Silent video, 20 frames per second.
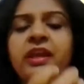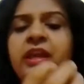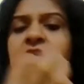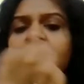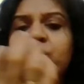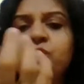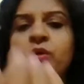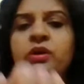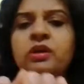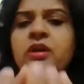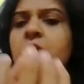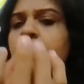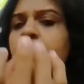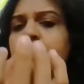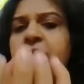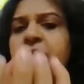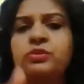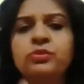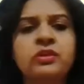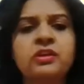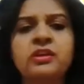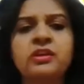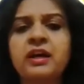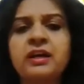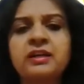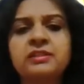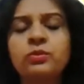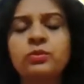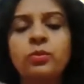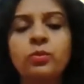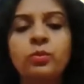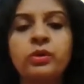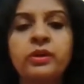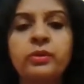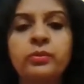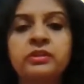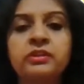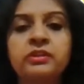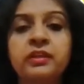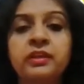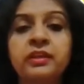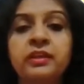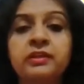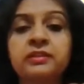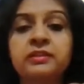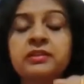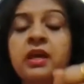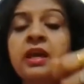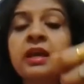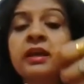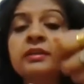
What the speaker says: into a cup, into a glass, whatever the thing is.